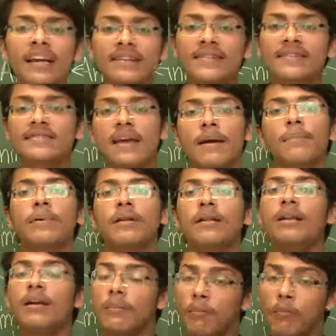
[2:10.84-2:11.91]
stable
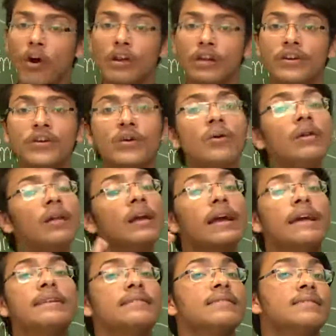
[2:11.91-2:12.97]
molecule.
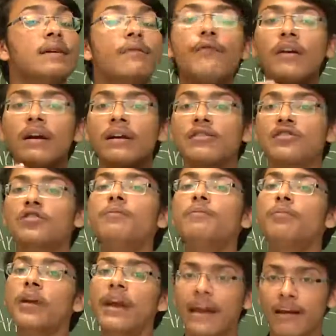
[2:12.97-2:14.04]
It is difficult to
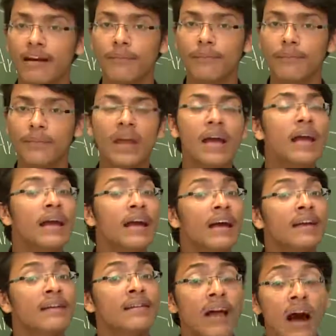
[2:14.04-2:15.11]
break.
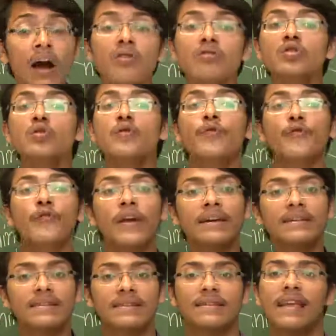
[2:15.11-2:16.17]
Now to
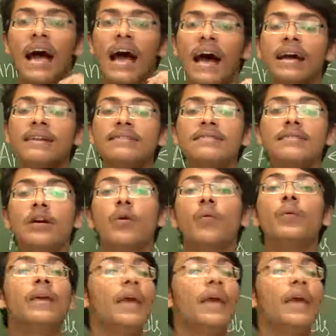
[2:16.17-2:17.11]
fix that, we